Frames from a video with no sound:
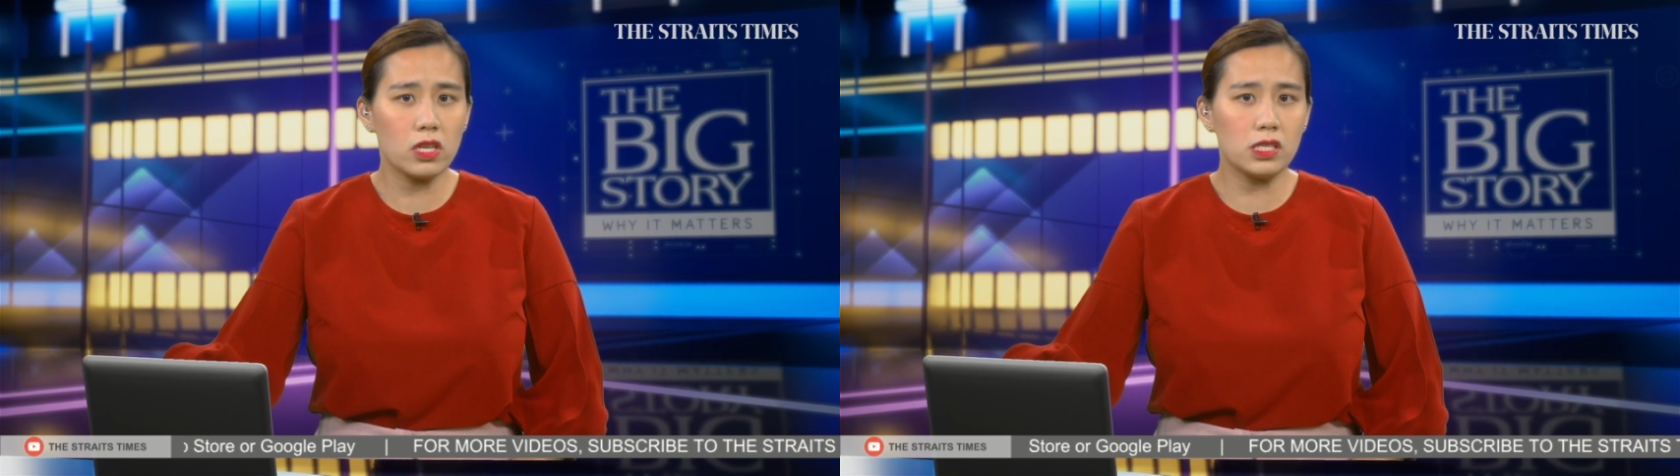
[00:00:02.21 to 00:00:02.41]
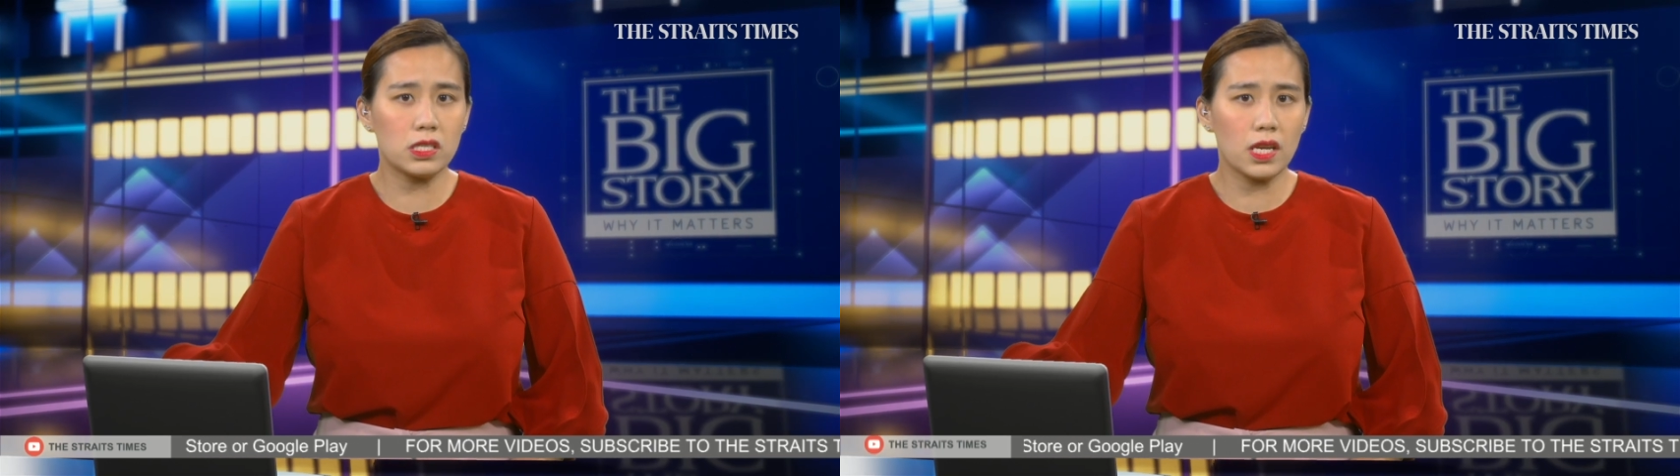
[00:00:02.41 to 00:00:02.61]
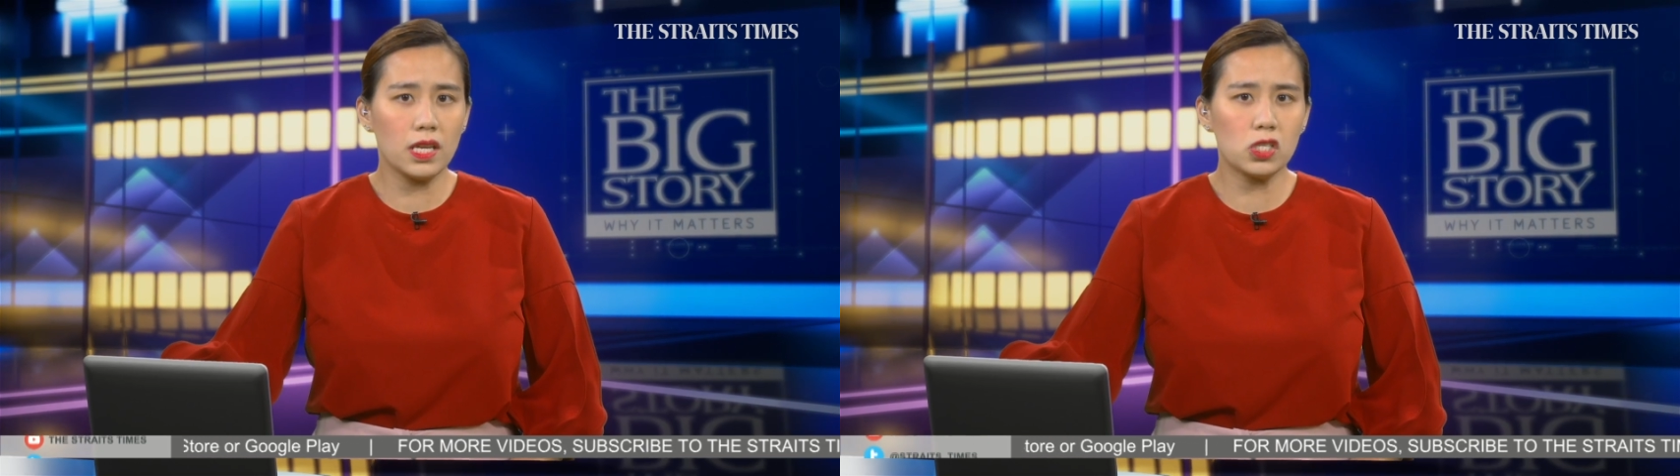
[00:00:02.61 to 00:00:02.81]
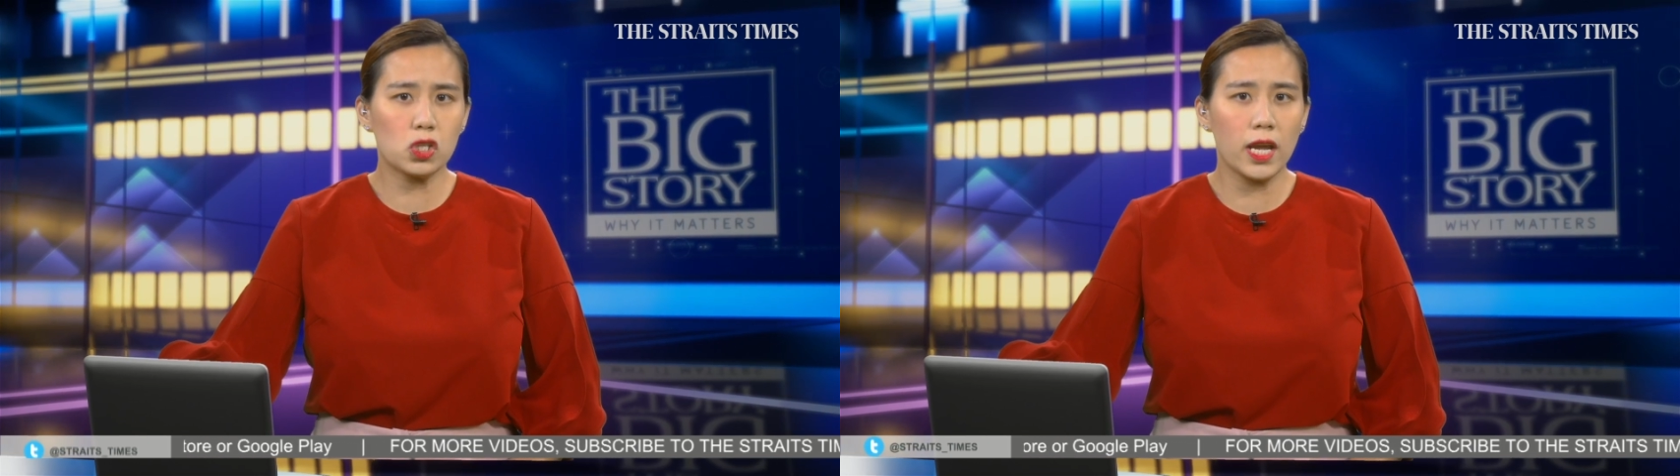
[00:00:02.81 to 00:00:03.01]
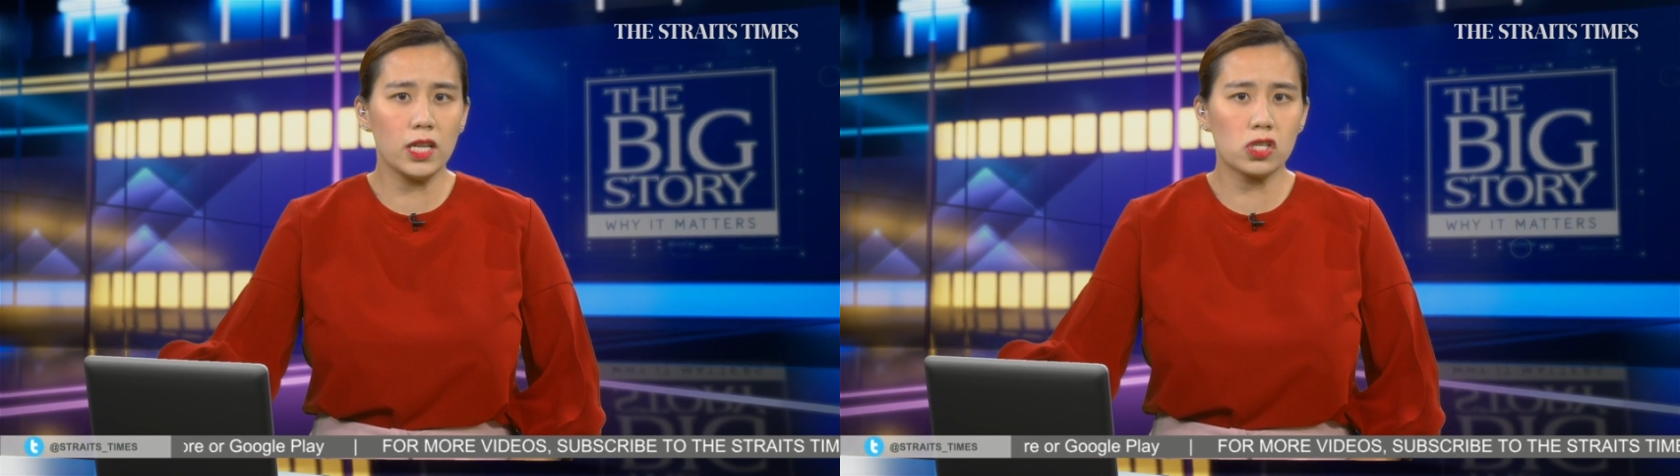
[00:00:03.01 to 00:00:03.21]
these days
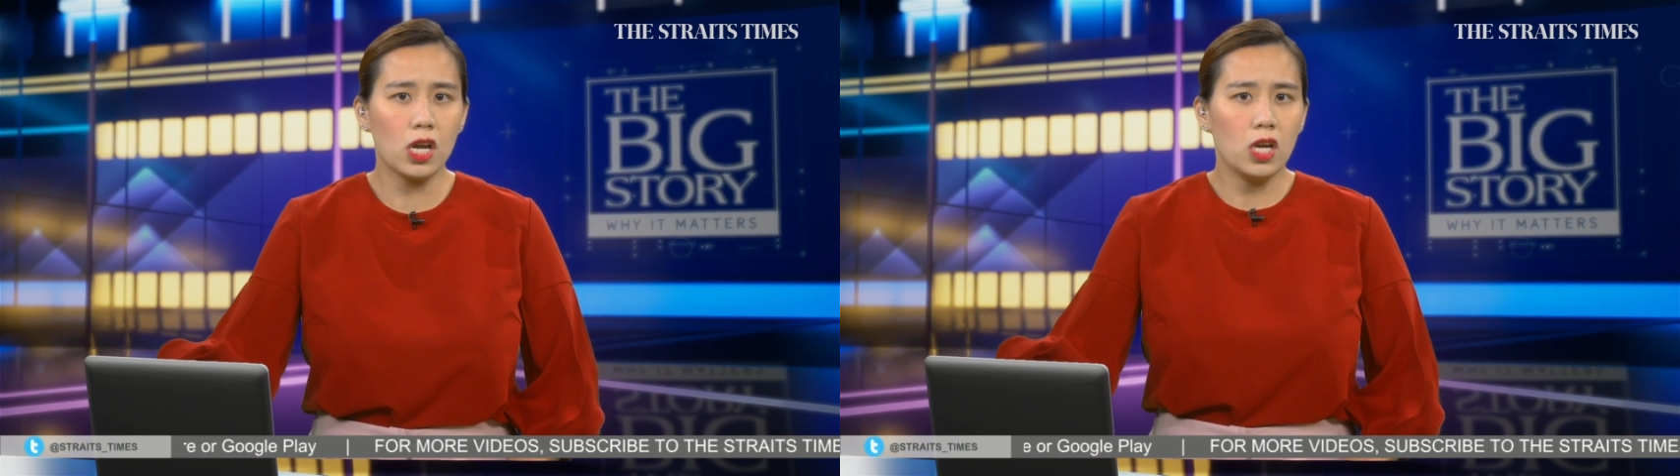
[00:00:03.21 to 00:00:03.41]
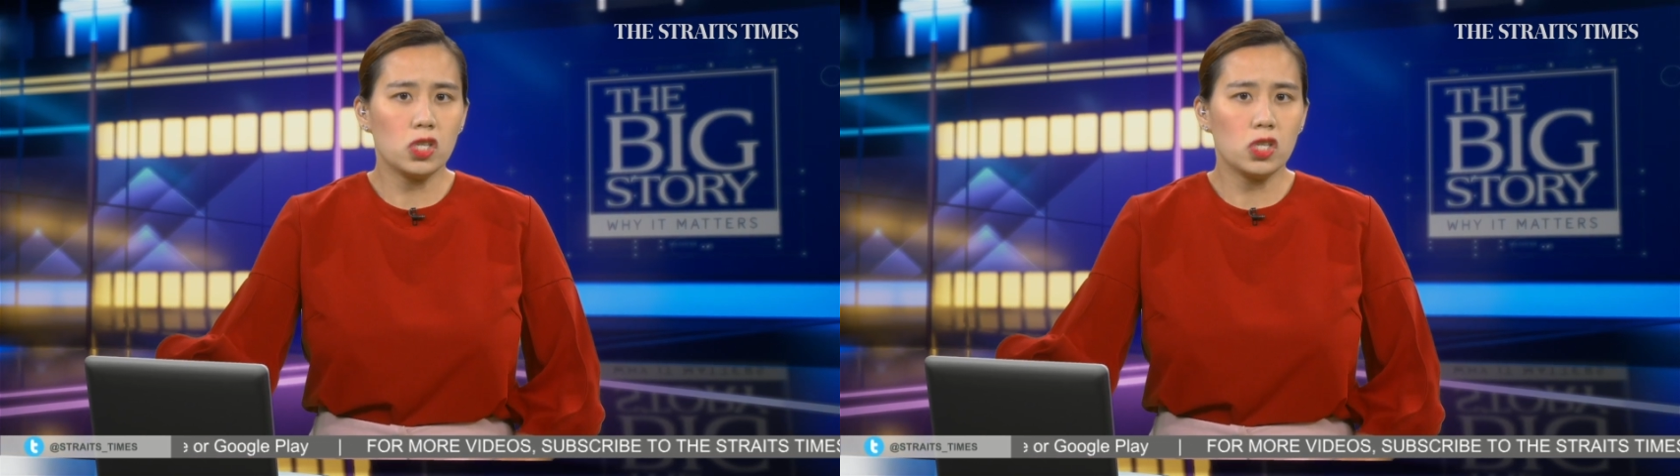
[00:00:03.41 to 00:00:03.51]
change